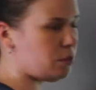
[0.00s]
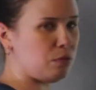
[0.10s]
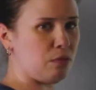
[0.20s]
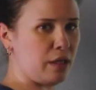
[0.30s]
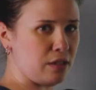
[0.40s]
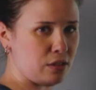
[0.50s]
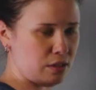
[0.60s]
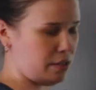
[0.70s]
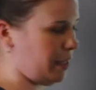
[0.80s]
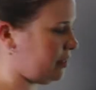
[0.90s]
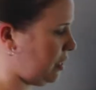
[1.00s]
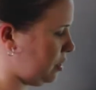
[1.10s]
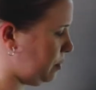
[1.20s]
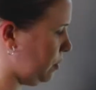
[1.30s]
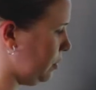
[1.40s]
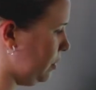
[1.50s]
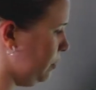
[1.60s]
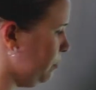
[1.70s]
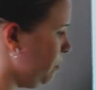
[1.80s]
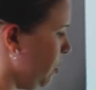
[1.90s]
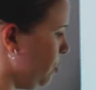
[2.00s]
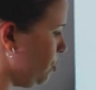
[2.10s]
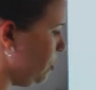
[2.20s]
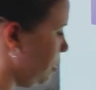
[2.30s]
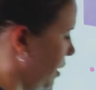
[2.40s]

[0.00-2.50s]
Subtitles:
to raise to the next exponent. So the